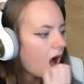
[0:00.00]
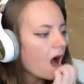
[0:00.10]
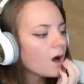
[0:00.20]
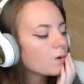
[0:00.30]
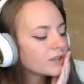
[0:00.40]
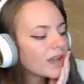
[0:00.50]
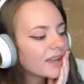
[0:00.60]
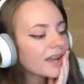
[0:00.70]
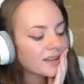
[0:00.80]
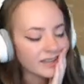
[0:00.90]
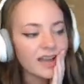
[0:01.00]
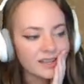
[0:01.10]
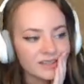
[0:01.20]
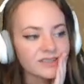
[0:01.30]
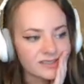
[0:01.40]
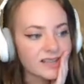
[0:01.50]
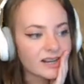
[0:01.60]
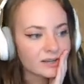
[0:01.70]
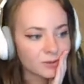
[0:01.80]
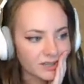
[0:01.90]
Oh, yeah, it's
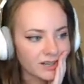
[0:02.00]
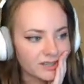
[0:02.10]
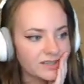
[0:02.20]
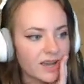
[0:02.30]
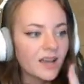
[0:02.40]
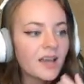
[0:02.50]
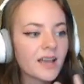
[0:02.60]
exactly what that is, yeah.